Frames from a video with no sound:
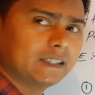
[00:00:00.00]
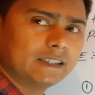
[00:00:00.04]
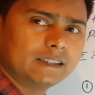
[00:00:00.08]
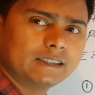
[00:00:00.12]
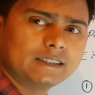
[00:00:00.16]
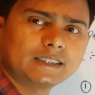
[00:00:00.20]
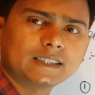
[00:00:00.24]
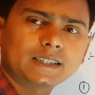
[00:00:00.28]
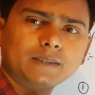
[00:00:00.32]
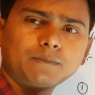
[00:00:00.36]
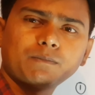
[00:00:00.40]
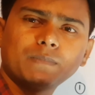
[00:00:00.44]

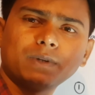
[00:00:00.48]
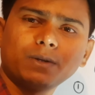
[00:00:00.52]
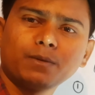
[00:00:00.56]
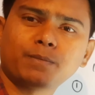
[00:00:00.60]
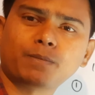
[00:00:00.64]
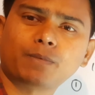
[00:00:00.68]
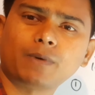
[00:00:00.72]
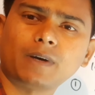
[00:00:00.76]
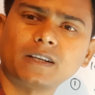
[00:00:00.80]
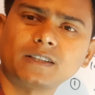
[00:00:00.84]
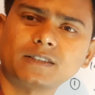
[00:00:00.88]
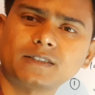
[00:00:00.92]
does simple
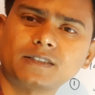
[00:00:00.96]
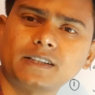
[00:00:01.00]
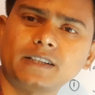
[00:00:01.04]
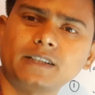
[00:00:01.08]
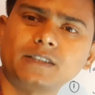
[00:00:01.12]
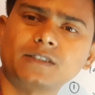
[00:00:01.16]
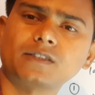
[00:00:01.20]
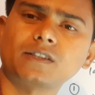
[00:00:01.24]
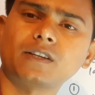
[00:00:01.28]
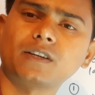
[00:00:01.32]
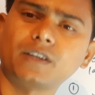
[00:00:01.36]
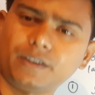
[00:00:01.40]
past
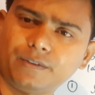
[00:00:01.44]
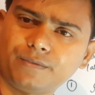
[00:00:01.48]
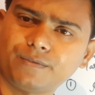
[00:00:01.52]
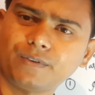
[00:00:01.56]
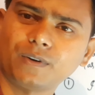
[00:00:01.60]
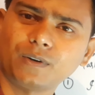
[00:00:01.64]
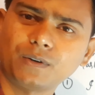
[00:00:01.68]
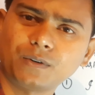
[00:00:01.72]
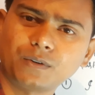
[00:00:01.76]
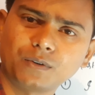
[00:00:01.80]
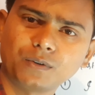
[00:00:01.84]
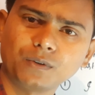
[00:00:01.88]
tense
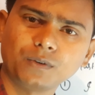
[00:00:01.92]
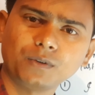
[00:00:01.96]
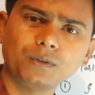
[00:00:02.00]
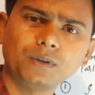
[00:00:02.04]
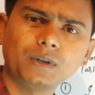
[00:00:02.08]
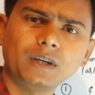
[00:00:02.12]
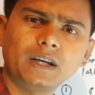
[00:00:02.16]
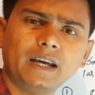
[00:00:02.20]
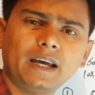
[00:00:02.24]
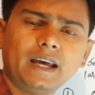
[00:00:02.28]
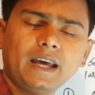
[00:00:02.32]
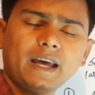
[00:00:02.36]
refer to,
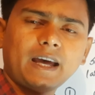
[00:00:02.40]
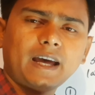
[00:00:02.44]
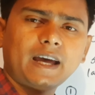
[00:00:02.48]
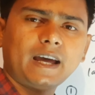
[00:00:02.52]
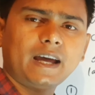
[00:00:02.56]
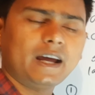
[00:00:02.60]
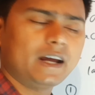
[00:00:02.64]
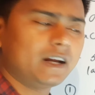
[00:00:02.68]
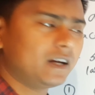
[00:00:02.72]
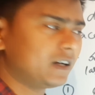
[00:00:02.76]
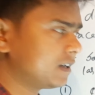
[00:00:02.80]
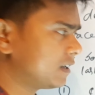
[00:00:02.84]

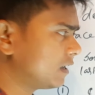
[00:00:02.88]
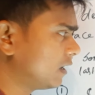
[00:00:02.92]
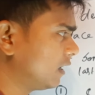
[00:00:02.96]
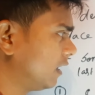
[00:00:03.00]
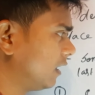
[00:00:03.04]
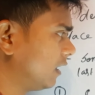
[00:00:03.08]
and